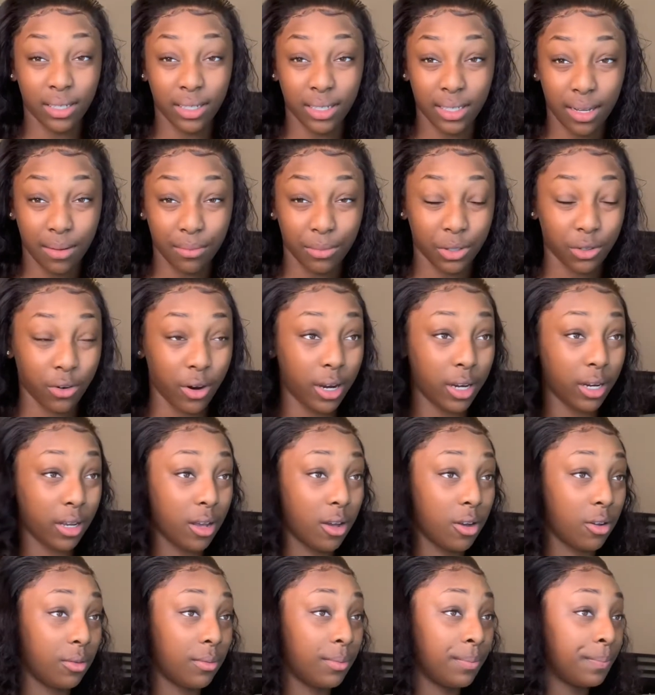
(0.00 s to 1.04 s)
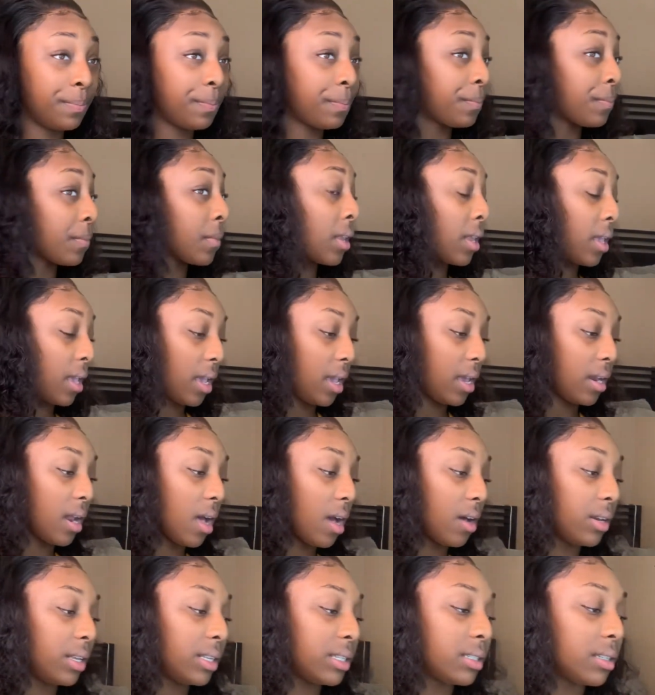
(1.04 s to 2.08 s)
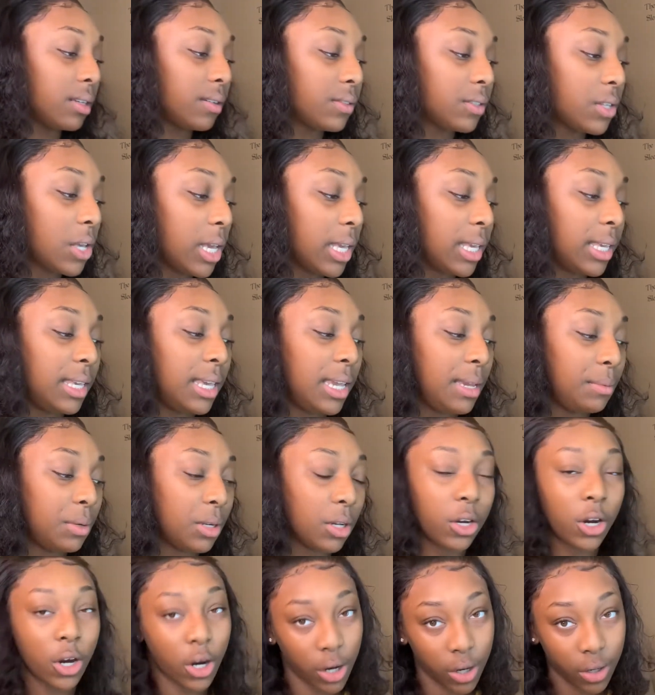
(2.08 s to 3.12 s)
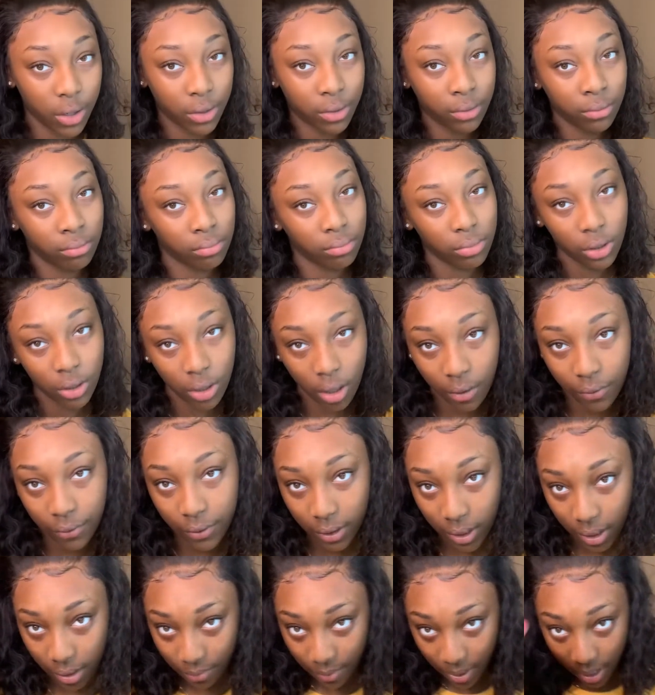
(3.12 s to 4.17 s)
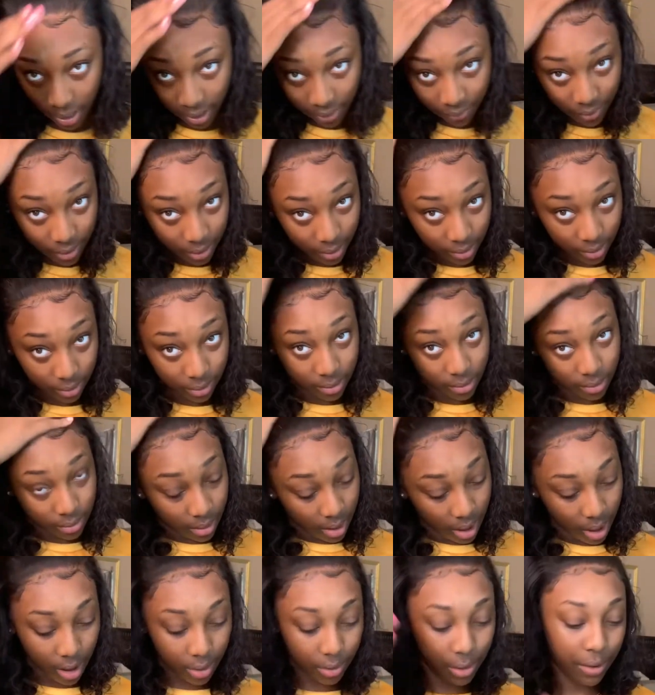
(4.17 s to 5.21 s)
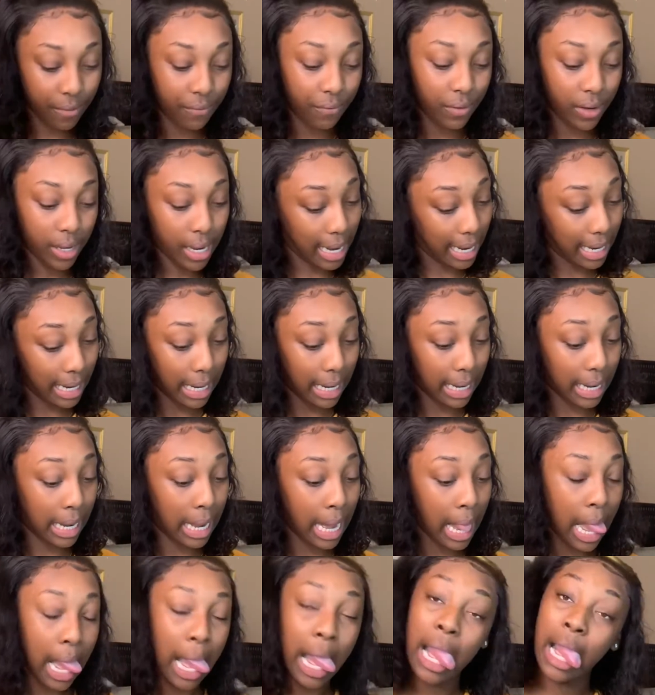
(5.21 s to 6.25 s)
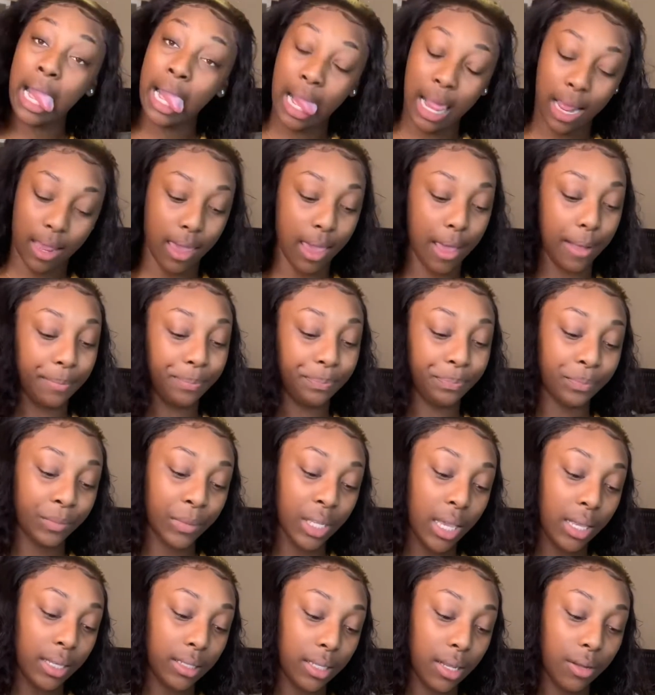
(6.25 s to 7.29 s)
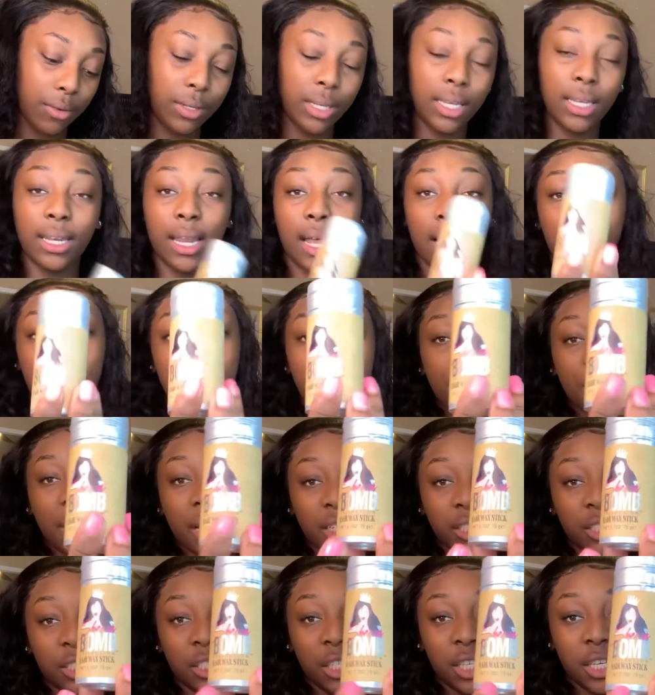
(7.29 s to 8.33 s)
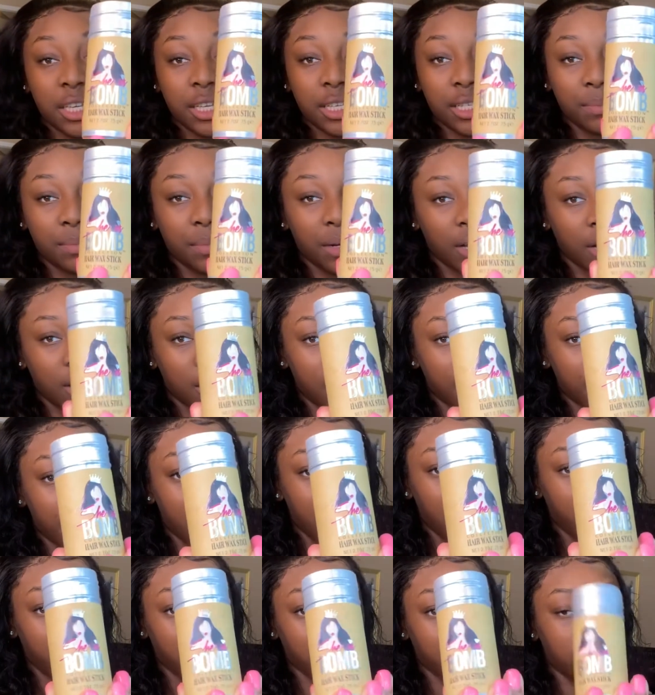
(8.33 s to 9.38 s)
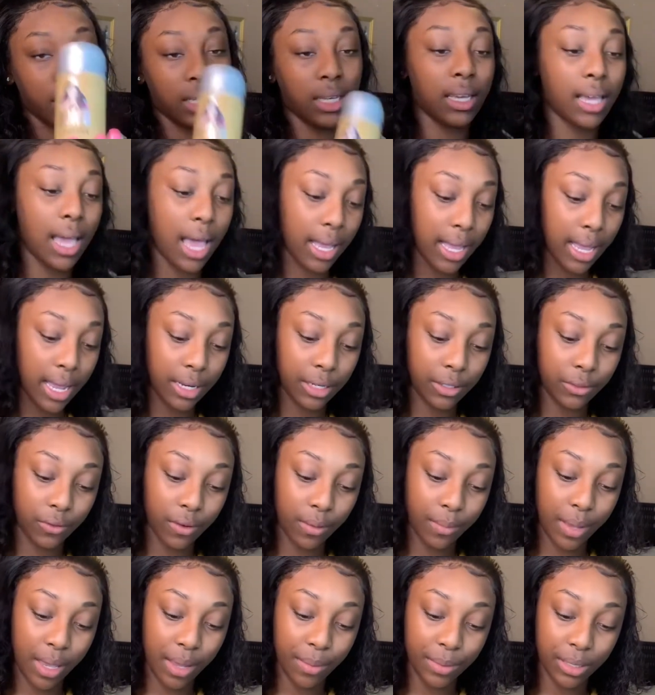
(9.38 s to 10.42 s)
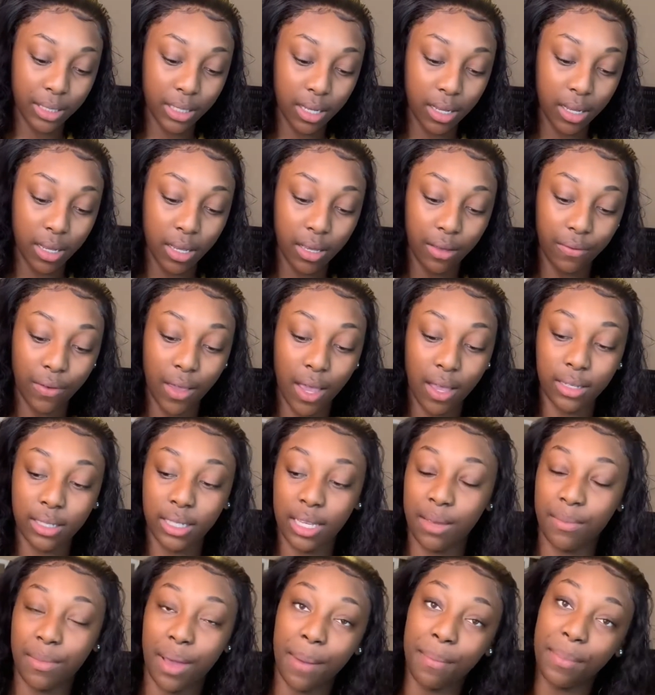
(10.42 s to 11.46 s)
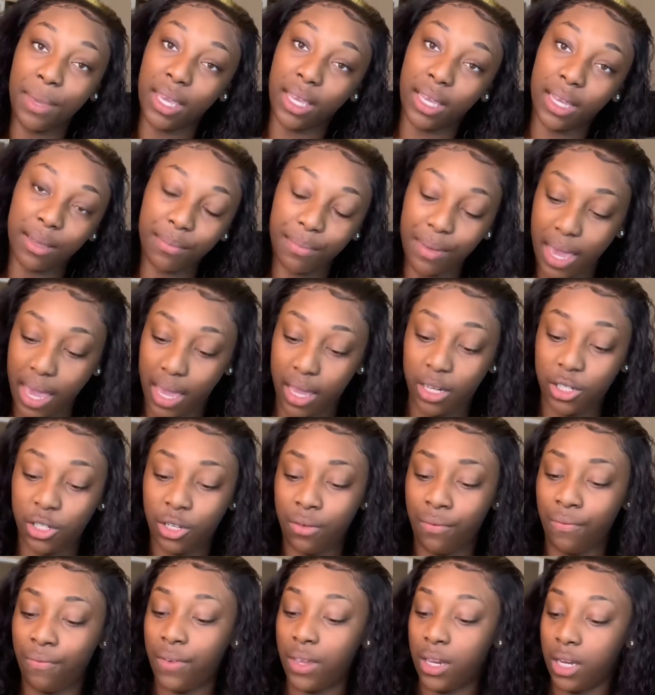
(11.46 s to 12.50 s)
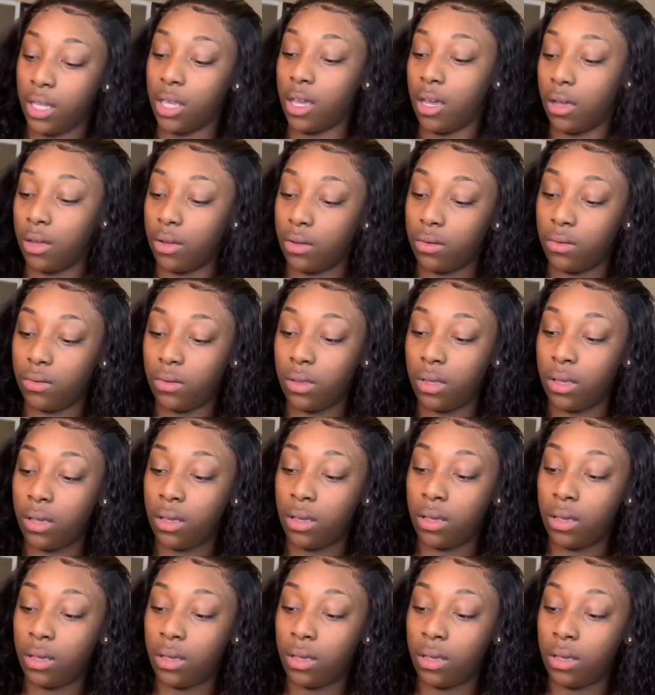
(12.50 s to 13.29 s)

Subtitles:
I'm screening combing and all that stuff, so you can keep the curl, you know, for deep wave, because all that flattening. Yeah. So then I got my Shiz Balm hair stick. I got this from Amazon, if y'all seen my big unpacking in video.